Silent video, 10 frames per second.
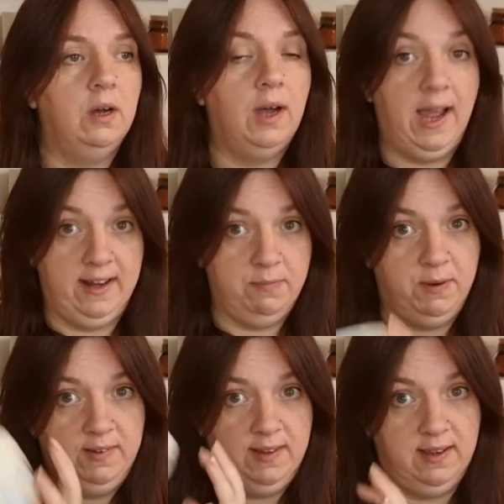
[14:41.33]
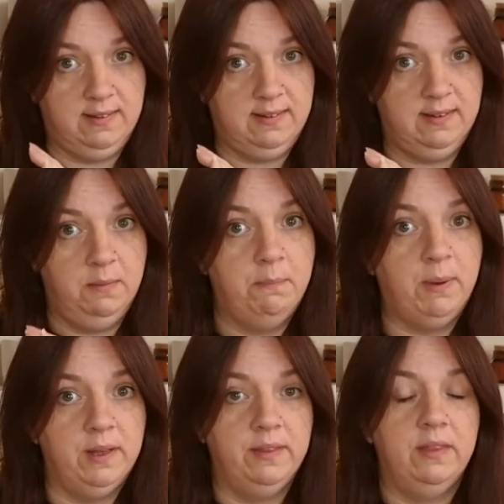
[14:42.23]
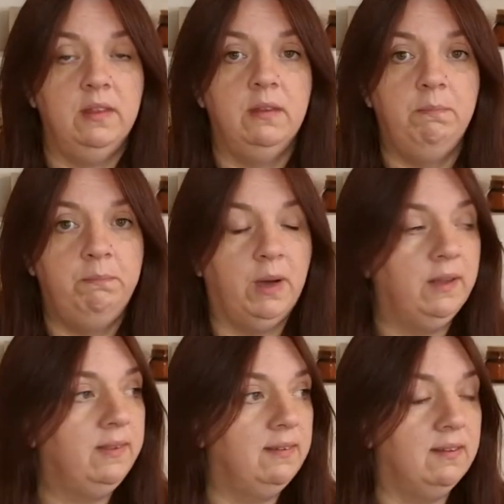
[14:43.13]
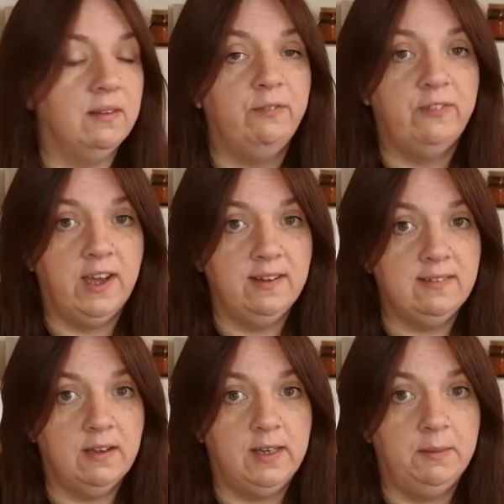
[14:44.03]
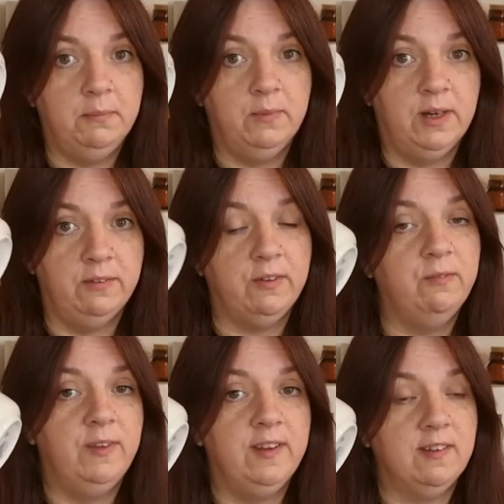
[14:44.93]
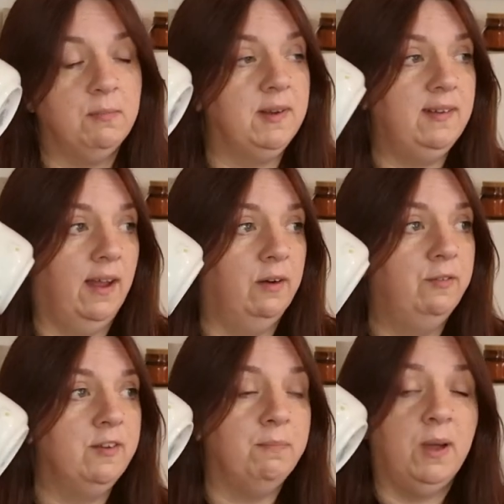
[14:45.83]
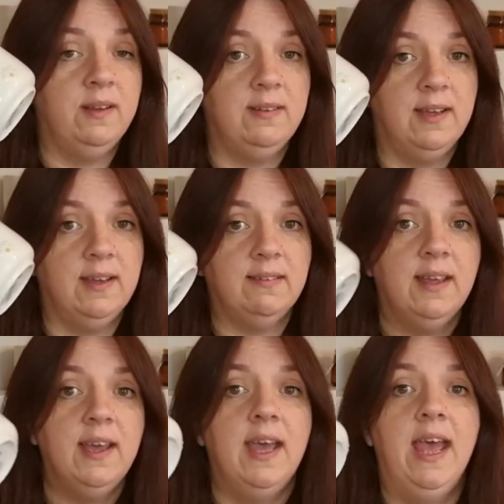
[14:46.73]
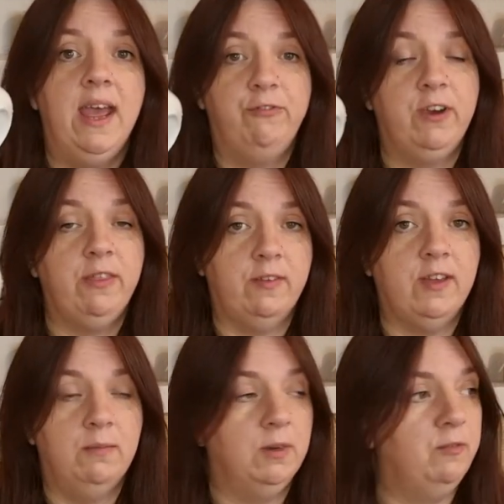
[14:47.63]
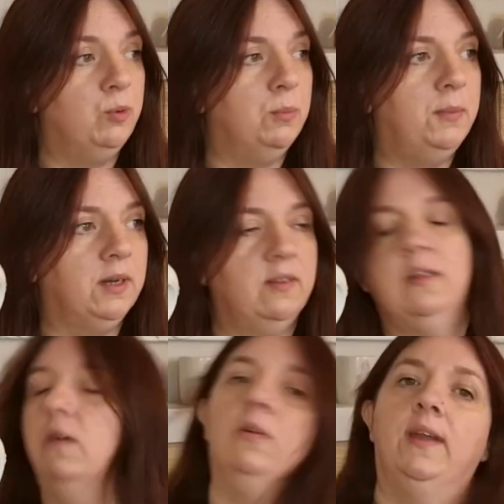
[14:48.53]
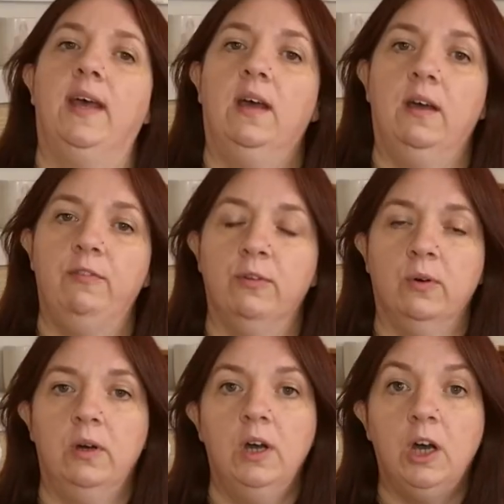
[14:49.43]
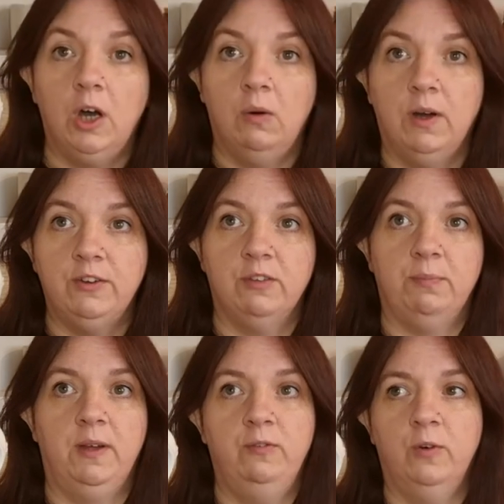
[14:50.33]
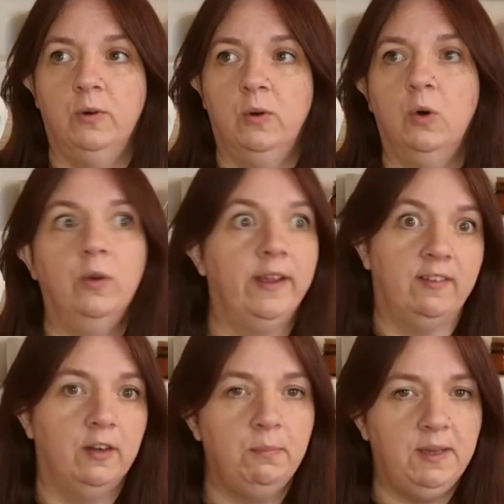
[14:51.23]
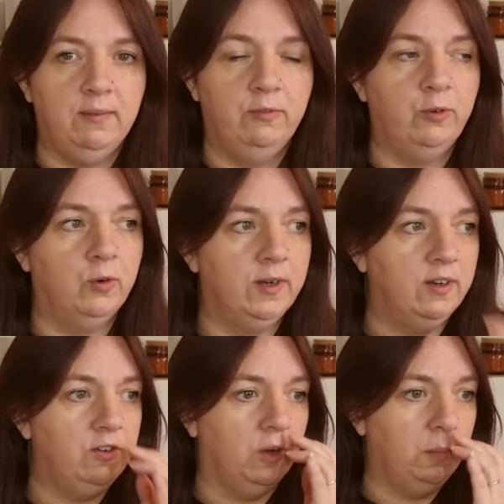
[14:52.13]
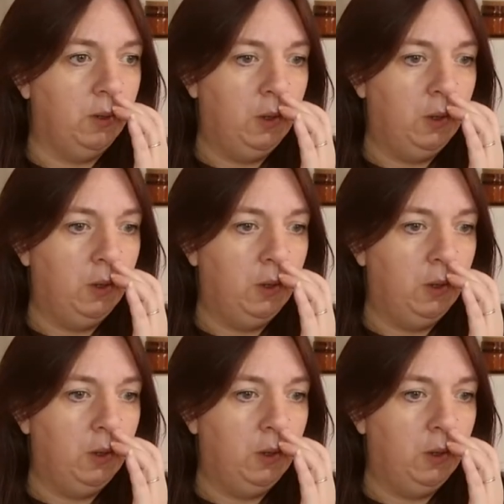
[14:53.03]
I had to buy six. But this is the first time when I've convinced myself to buy six. Every other time when I've bought mugs to go on there, I've thought, oh, I'll just buy four, or there's only been four in the shop.